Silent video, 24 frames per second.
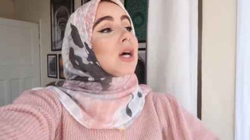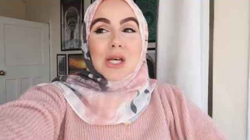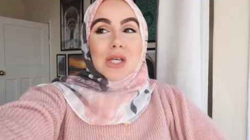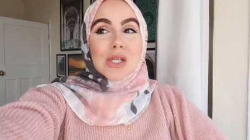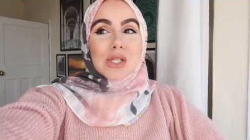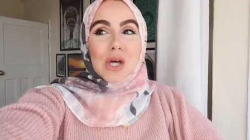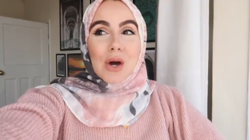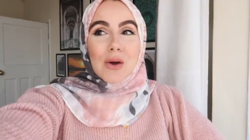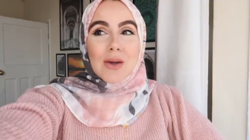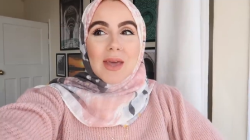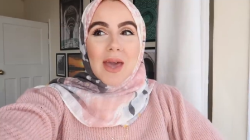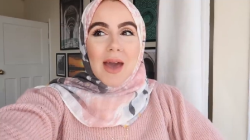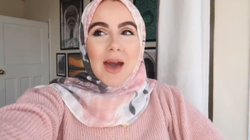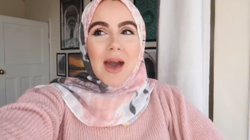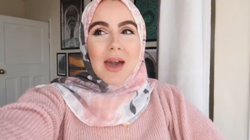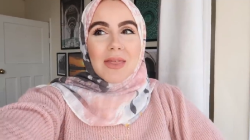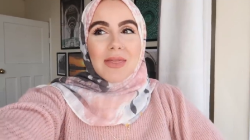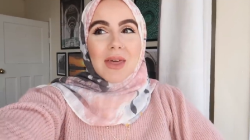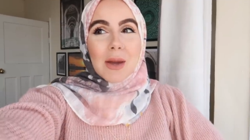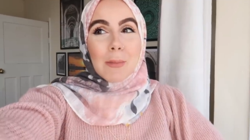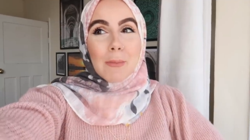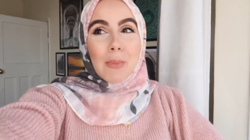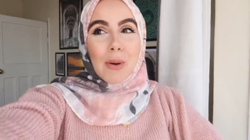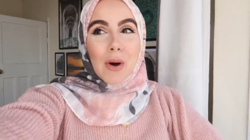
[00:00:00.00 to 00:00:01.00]
So yeah, I
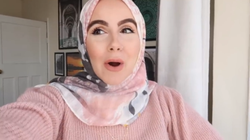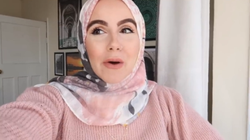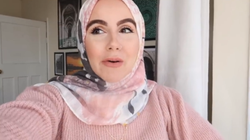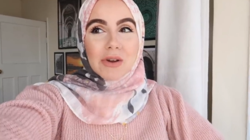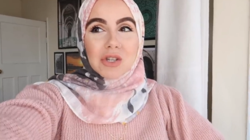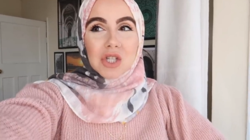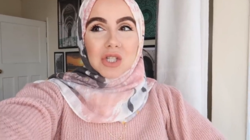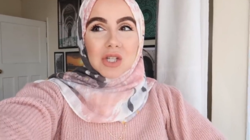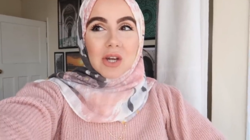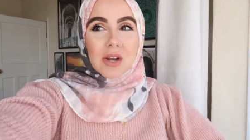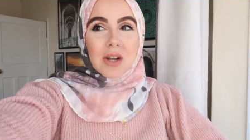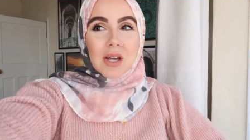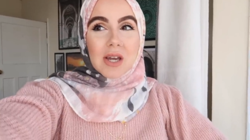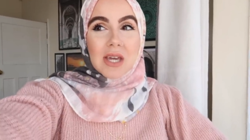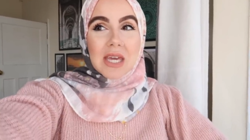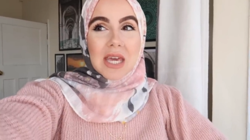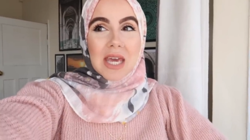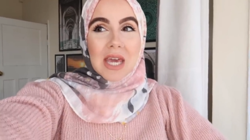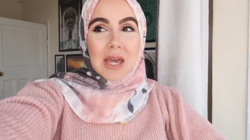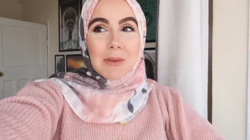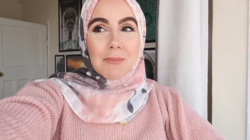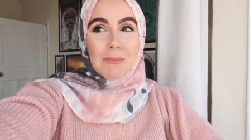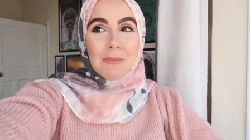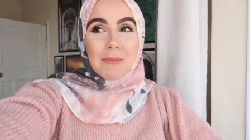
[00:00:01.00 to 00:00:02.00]
think porridge is gonna
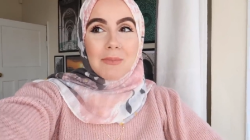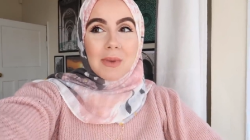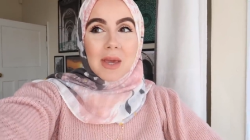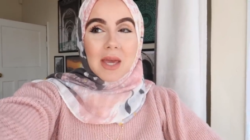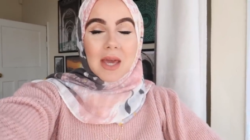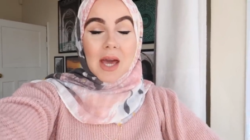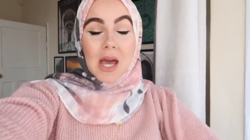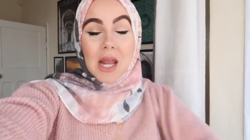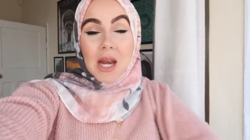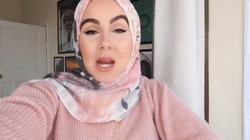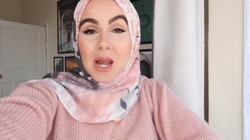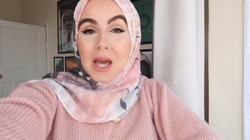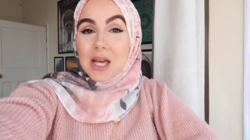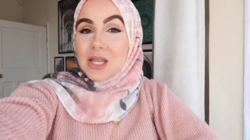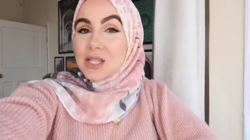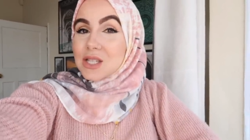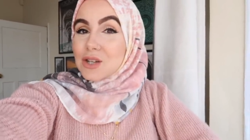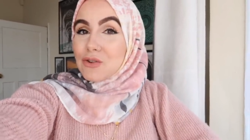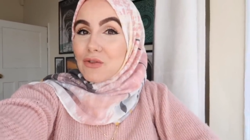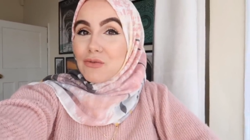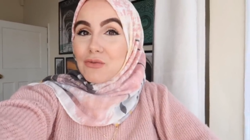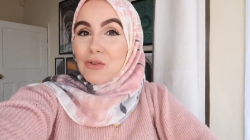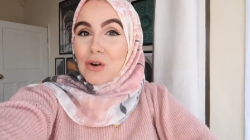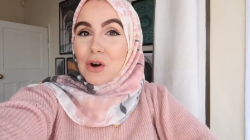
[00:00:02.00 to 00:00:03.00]
keep me nice
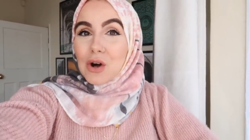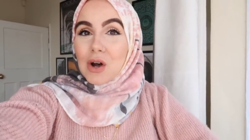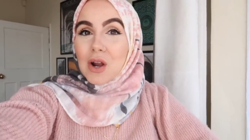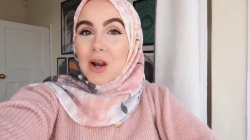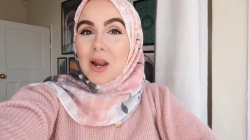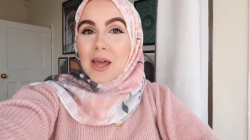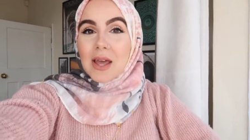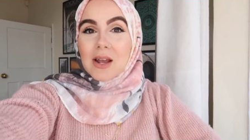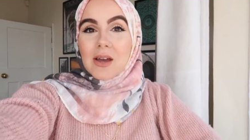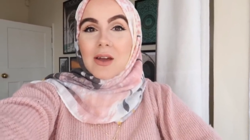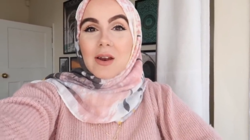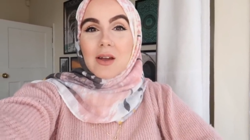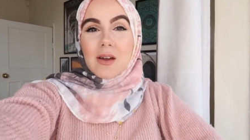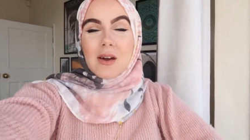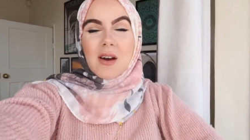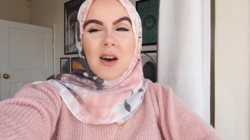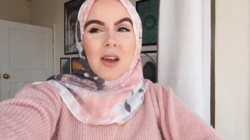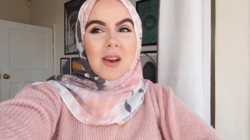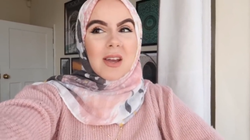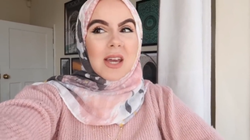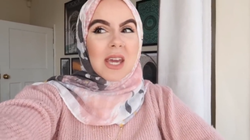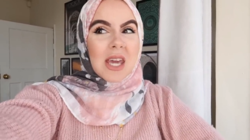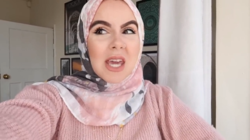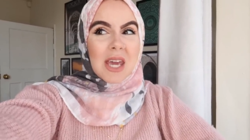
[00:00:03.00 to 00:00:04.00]
and full and gonna
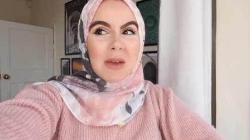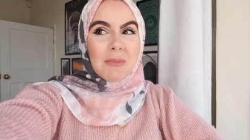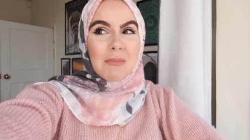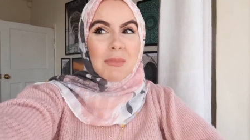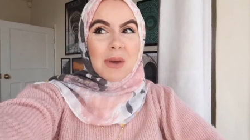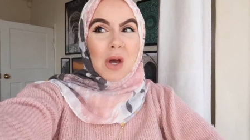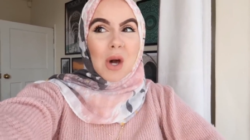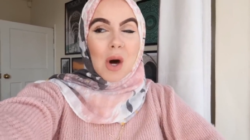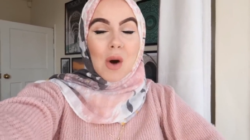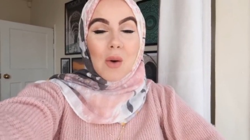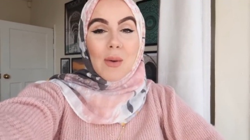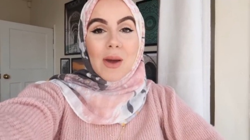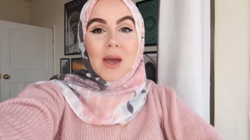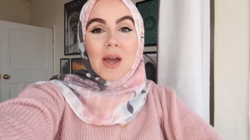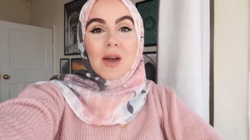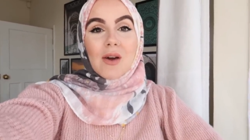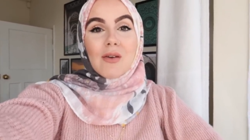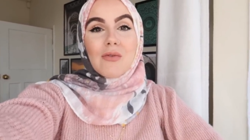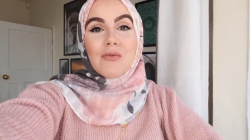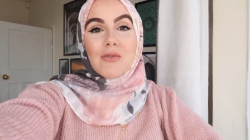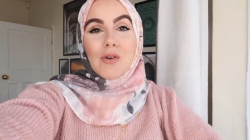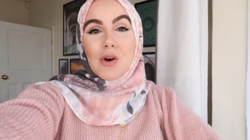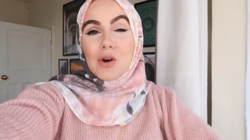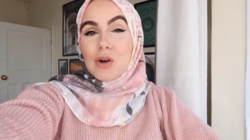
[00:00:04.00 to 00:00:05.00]
kind of keep me going
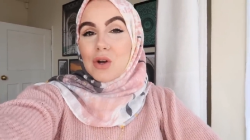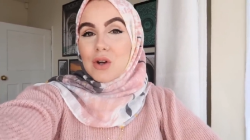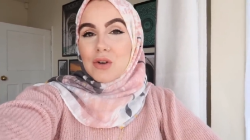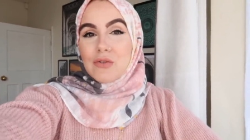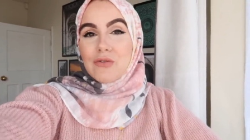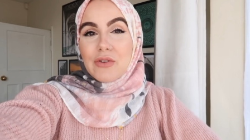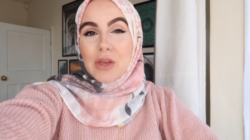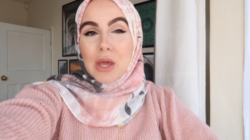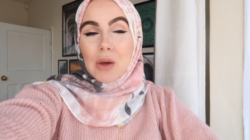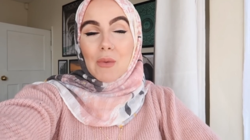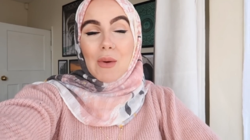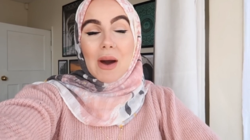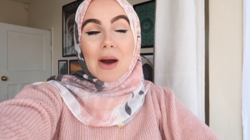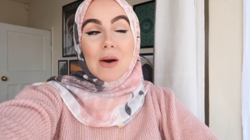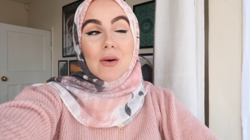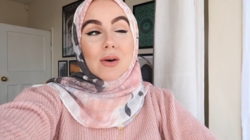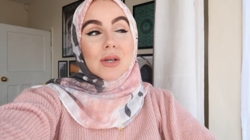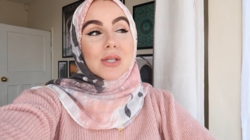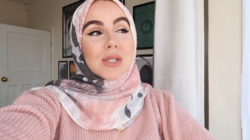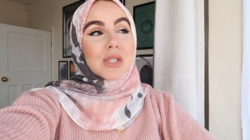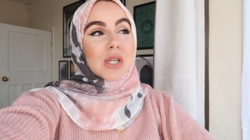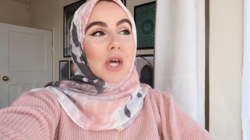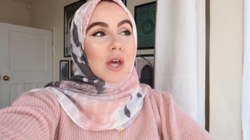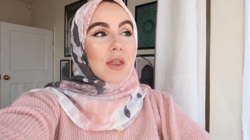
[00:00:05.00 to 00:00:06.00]
for a good few
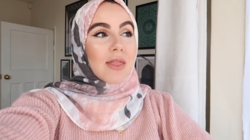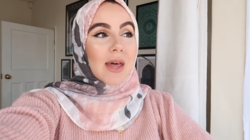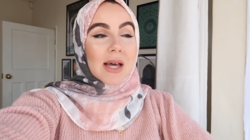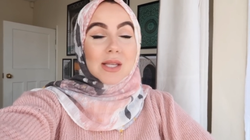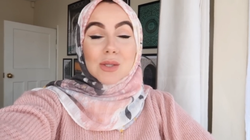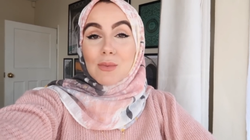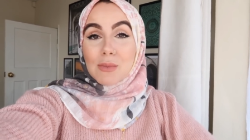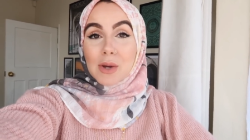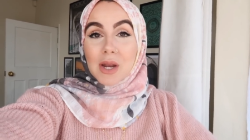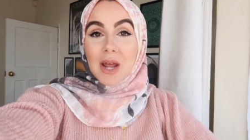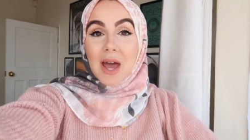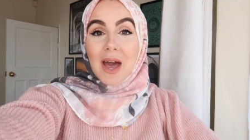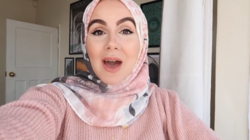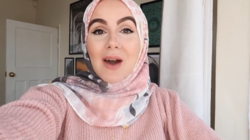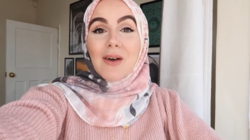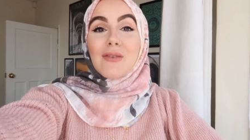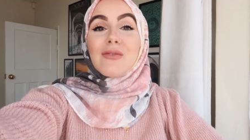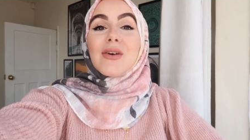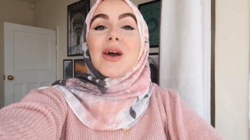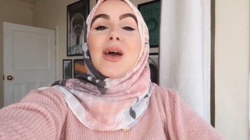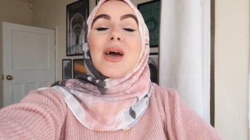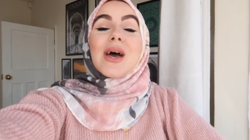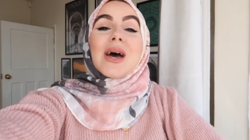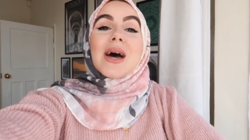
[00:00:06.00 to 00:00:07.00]
hours. So that's what I'm gonna
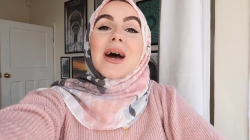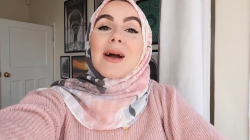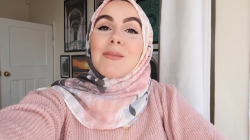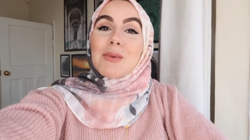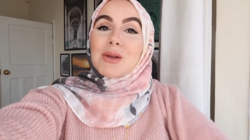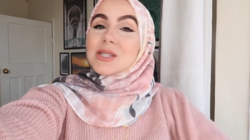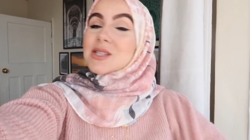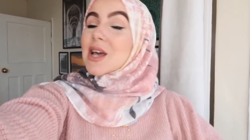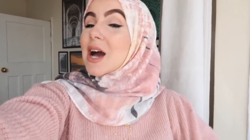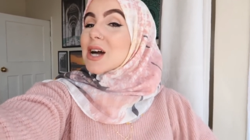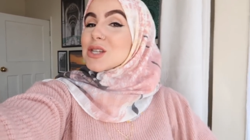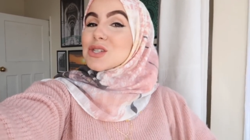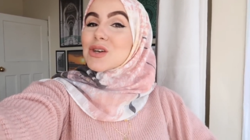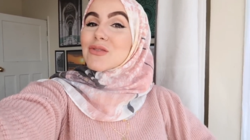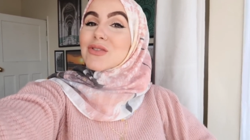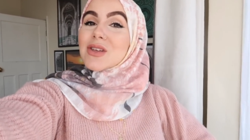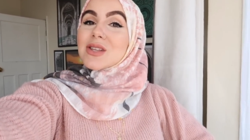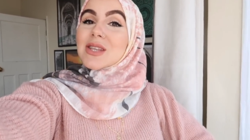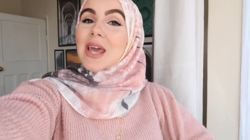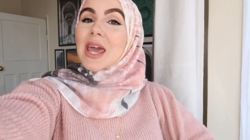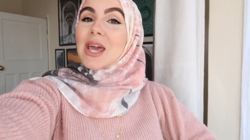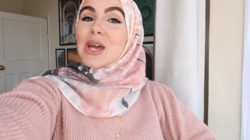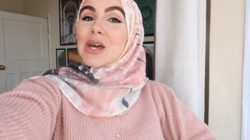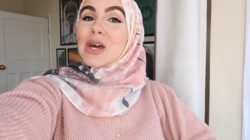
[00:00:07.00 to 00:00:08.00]
have. I'm gonna start off
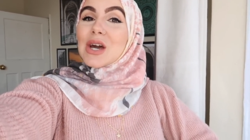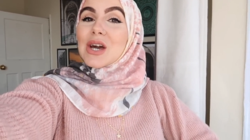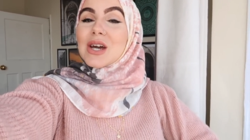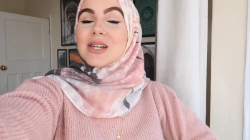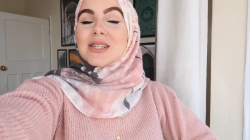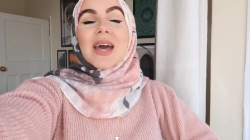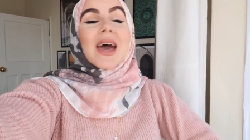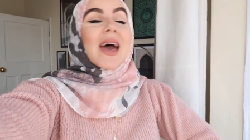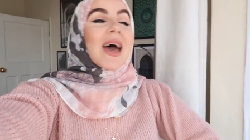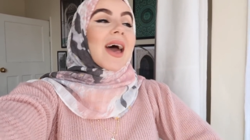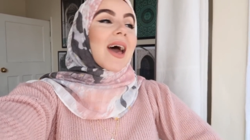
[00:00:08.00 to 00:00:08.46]
the day good,